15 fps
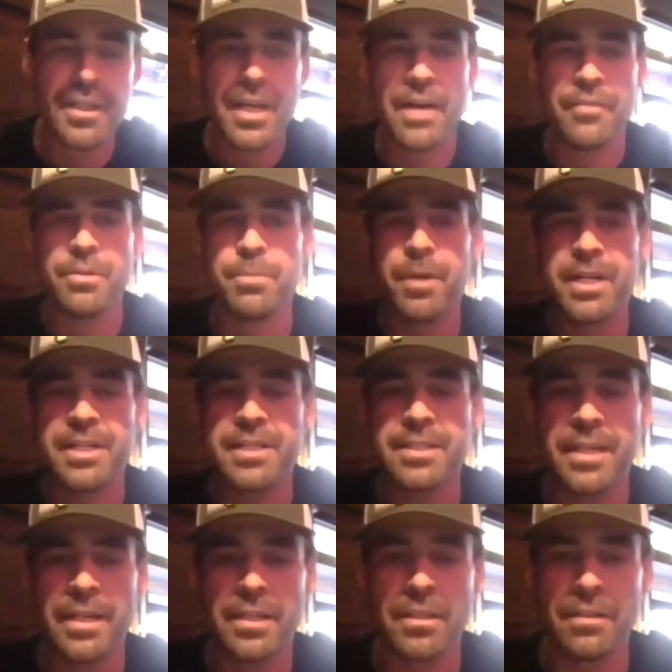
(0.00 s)
Everybody is
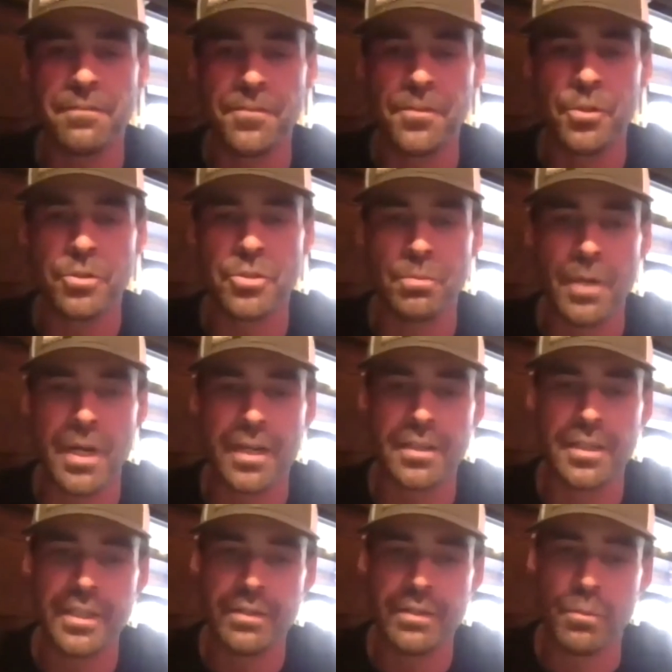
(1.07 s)
getting the food
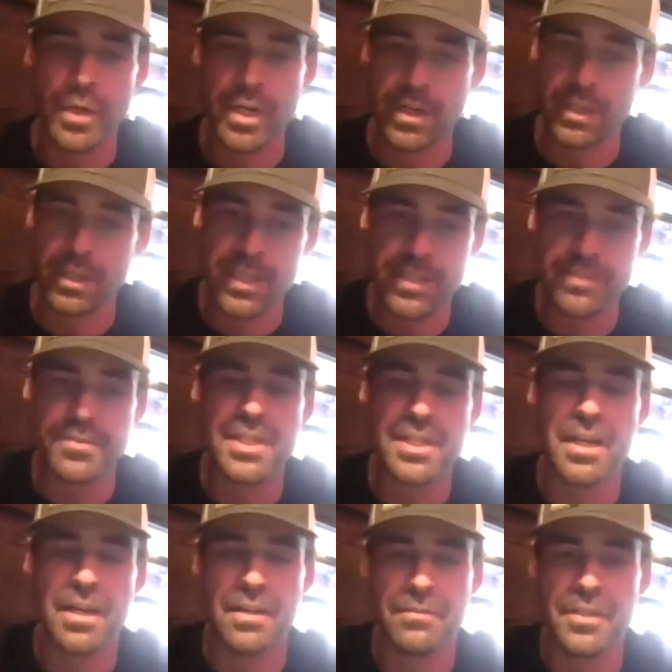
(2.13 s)
directly when it leaves the
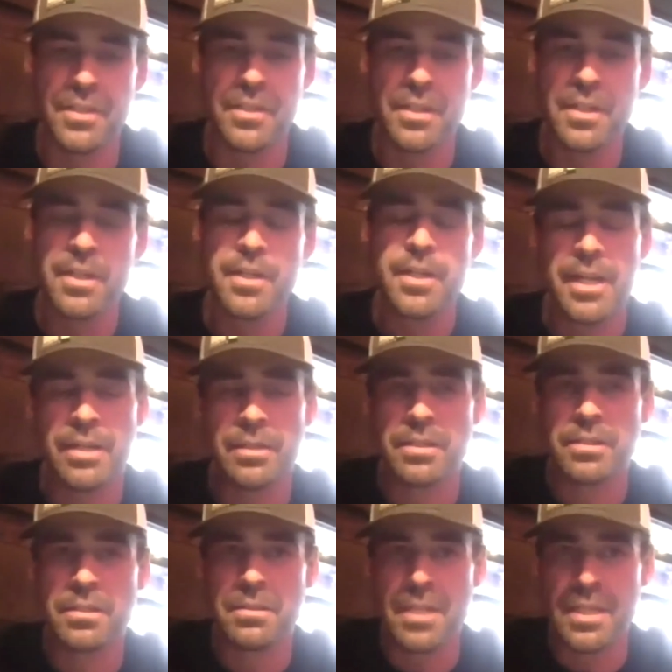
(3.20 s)
oven and
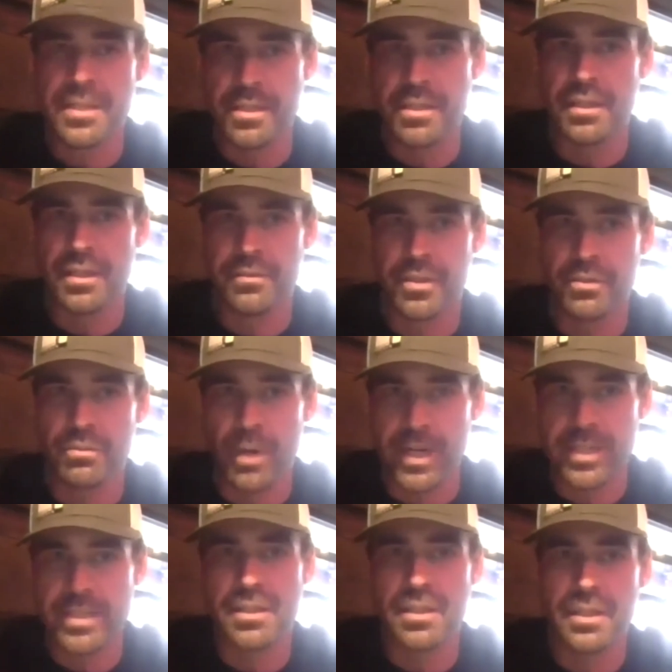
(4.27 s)
is delivered right
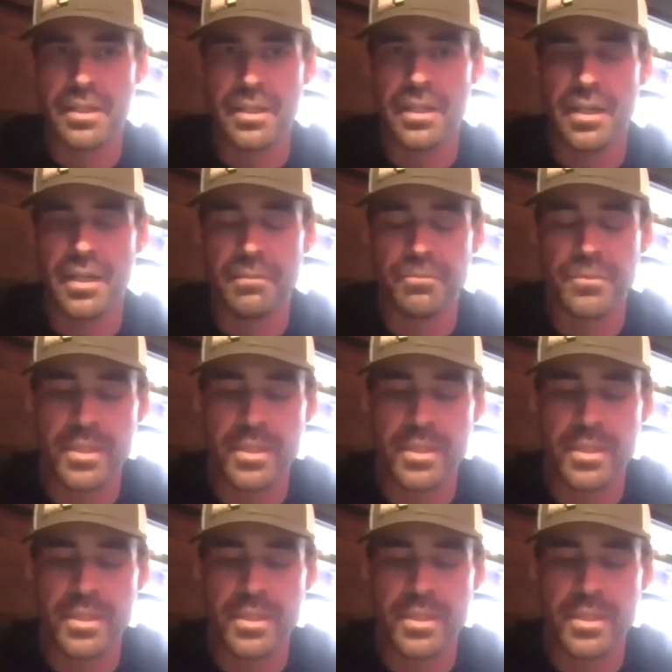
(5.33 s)
to the